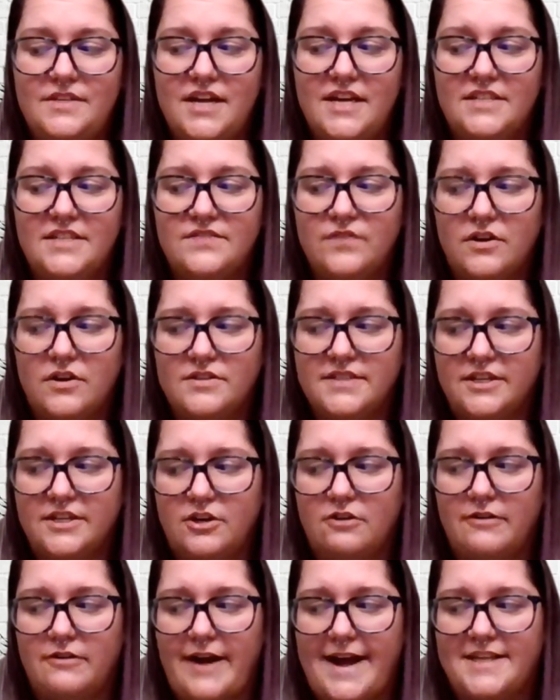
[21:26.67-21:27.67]
as far as like
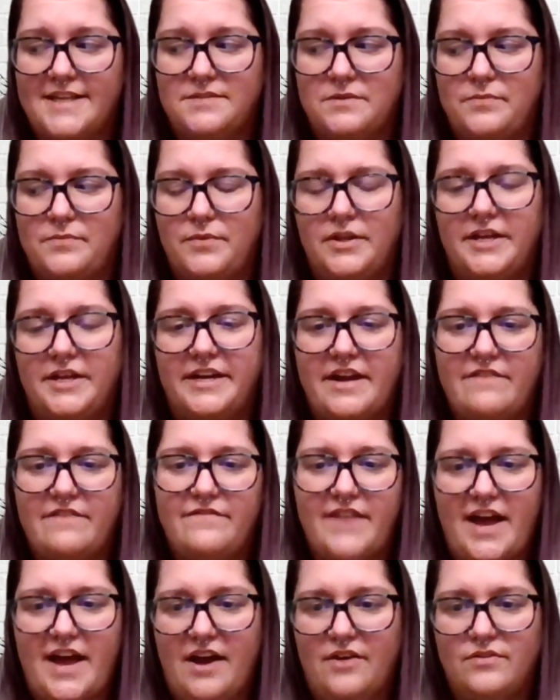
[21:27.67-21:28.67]
harassment. But like I
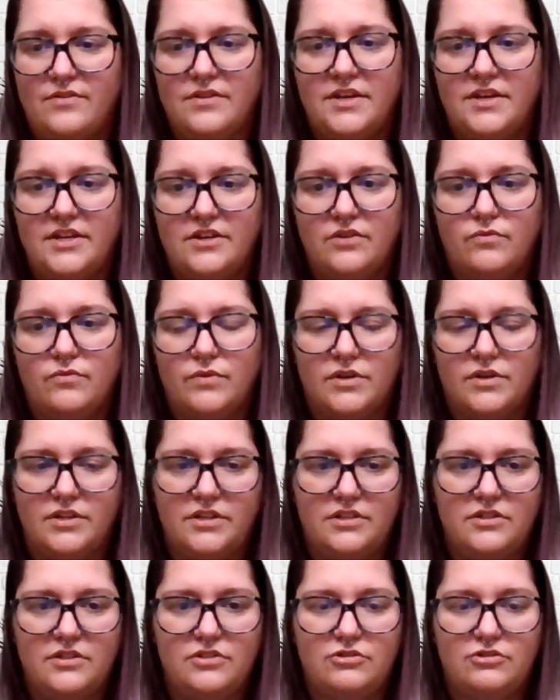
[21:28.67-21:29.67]
found like a
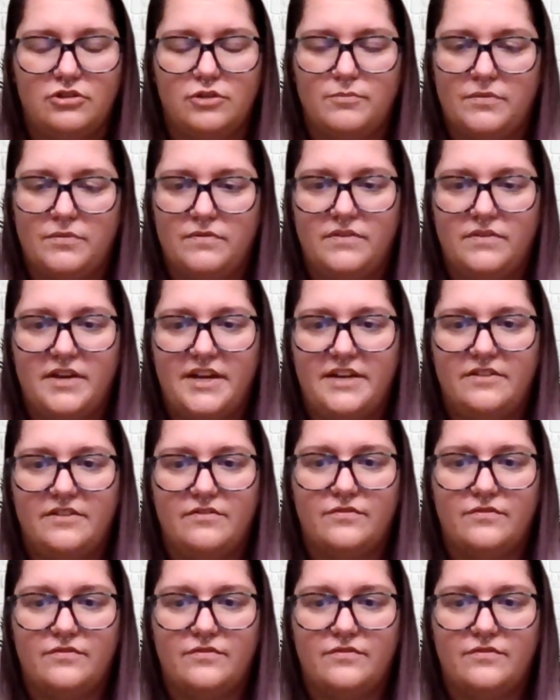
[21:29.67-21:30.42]
really good group of like